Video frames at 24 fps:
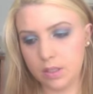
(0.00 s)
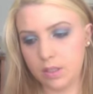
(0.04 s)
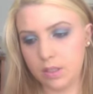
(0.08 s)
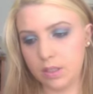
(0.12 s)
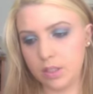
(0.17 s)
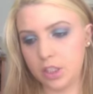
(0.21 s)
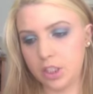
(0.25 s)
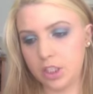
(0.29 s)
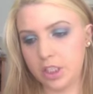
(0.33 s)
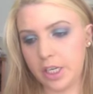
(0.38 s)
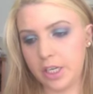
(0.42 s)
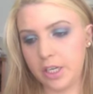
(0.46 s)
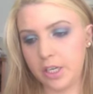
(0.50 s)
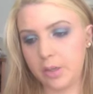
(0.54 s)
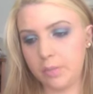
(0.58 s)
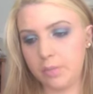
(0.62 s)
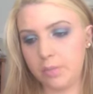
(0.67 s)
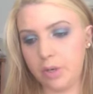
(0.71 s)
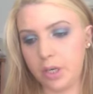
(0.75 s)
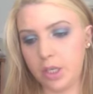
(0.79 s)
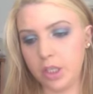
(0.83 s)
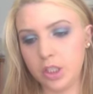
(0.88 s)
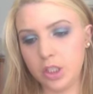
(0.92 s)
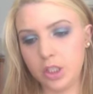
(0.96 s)
shadow
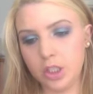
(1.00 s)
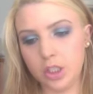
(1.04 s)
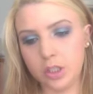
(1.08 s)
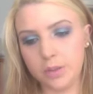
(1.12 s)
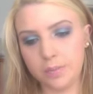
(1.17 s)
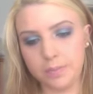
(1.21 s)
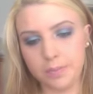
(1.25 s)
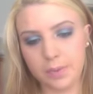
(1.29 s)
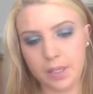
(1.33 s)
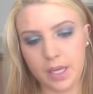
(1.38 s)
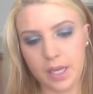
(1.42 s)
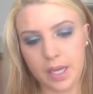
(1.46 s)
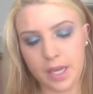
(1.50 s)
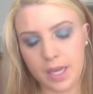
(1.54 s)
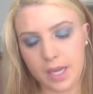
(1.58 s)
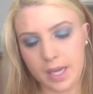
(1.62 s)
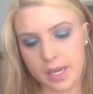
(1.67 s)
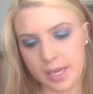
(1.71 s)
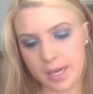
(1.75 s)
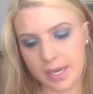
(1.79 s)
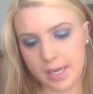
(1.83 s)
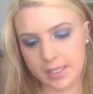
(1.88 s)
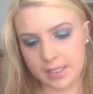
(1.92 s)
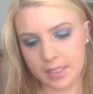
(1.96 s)
brush.
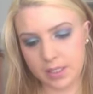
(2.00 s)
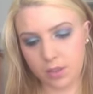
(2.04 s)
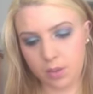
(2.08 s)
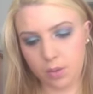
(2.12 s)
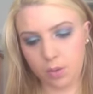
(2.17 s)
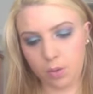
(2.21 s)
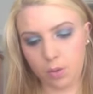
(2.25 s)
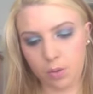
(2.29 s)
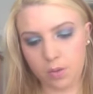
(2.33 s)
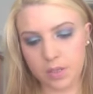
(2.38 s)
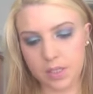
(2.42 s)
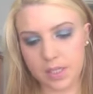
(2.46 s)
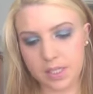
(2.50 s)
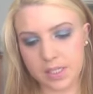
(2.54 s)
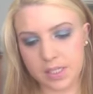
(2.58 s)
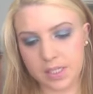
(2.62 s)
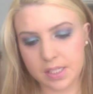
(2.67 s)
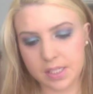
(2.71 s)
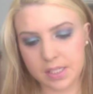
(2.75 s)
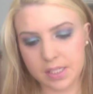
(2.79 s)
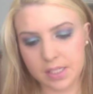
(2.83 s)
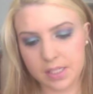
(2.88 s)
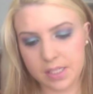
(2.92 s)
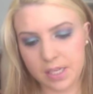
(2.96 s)
It's called the
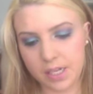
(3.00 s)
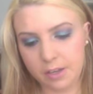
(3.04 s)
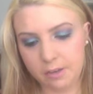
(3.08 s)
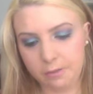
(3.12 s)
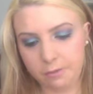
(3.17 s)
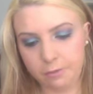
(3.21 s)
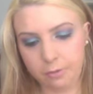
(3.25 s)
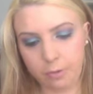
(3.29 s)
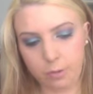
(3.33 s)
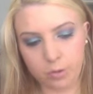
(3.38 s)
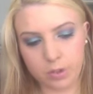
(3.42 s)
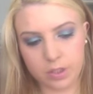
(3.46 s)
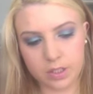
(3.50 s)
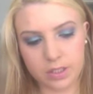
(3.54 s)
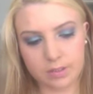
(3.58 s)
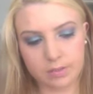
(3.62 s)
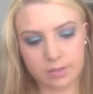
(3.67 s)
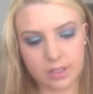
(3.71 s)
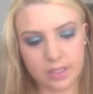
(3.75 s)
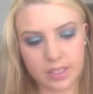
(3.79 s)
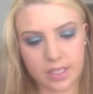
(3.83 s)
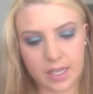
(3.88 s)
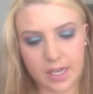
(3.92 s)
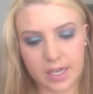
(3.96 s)

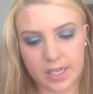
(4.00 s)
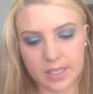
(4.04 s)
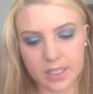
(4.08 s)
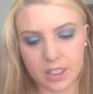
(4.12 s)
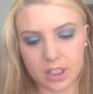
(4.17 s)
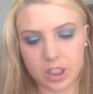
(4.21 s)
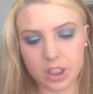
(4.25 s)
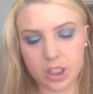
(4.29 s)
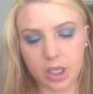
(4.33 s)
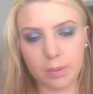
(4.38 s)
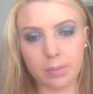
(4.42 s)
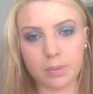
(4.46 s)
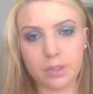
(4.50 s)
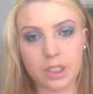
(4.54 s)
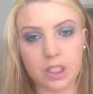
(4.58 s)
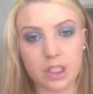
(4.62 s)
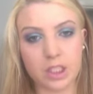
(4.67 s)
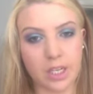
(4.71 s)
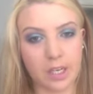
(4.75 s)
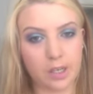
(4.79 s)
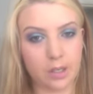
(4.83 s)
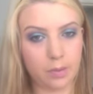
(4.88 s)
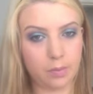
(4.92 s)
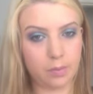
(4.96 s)
C417, the Chubby
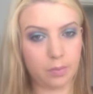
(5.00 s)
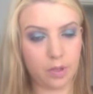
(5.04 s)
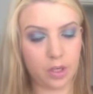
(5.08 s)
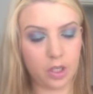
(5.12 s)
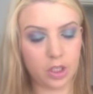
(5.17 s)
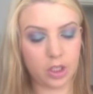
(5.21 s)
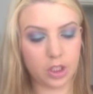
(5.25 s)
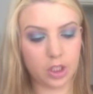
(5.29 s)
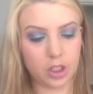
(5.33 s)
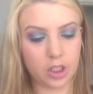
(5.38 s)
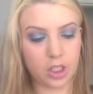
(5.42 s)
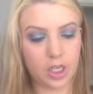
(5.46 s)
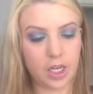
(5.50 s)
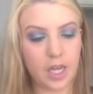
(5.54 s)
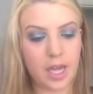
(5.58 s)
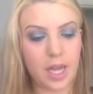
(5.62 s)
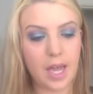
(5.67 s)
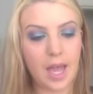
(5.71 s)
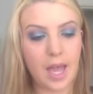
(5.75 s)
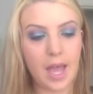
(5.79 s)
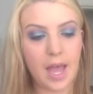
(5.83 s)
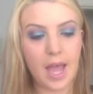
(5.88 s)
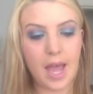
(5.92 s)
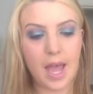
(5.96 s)
Shadow Brush.
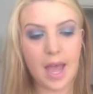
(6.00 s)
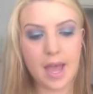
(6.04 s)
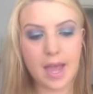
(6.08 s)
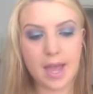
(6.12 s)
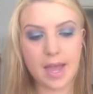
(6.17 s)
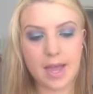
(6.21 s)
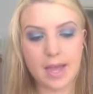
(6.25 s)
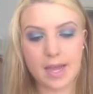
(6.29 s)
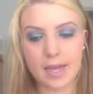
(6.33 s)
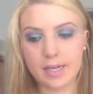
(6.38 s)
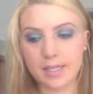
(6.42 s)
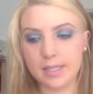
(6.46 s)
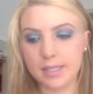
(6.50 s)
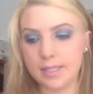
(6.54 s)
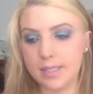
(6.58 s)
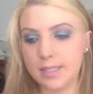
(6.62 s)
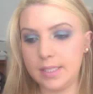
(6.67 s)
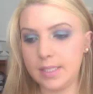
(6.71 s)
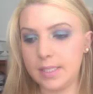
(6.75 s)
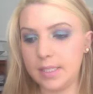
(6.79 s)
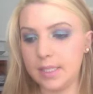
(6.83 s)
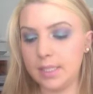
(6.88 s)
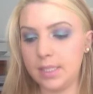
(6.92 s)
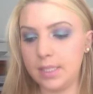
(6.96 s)
And
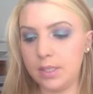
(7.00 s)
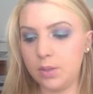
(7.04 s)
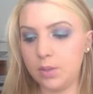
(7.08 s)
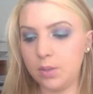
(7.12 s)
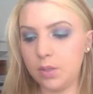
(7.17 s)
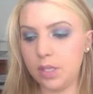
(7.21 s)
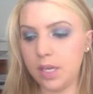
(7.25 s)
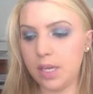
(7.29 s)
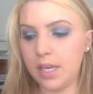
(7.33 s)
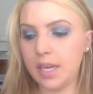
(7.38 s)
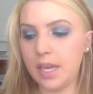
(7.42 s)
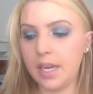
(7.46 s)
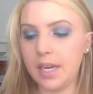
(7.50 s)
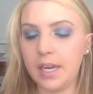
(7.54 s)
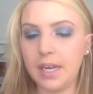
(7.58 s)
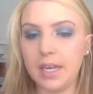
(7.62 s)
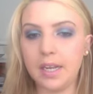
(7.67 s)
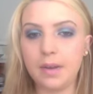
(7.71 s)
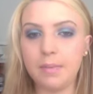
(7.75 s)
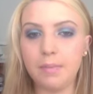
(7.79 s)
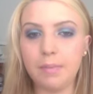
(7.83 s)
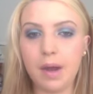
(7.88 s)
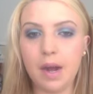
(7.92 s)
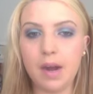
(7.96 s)
also, again, in
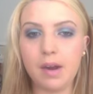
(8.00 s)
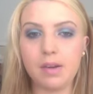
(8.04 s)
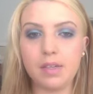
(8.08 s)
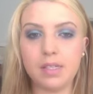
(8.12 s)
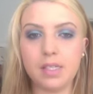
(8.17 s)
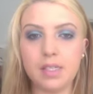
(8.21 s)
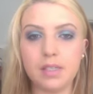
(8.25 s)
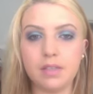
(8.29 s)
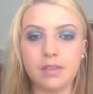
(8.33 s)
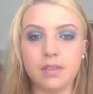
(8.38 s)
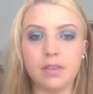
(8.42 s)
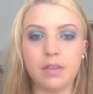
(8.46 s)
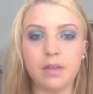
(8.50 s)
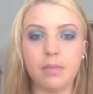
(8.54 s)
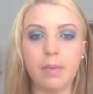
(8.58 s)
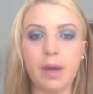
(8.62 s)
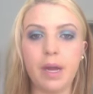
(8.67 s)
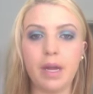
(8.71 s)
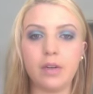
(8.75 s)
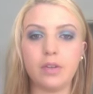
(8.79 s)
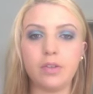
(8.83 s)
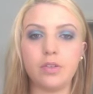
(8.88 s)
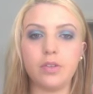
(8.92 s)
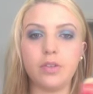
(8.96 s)
comparison to the
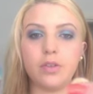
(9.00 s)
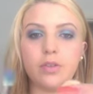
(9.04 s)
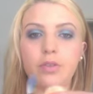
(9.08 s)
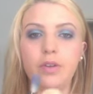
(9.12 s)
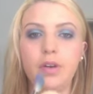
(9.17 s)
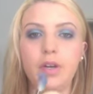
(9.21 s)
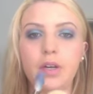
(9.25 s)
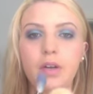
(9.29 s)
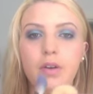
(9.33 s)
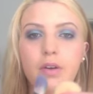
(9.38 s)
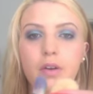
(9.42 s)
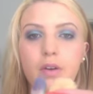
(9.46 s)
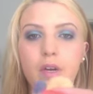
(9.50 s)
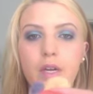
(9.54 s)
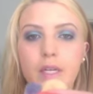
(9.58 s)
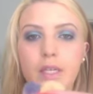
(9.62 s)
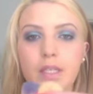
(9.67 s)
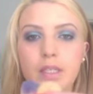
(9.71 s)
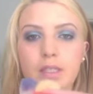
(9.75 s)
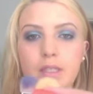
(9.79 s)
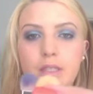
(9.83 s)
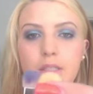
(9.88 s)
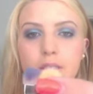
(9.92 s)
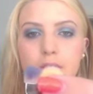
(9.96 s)
MAC
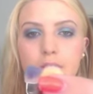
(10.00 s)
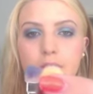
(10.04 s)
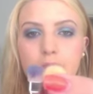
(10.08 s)
239,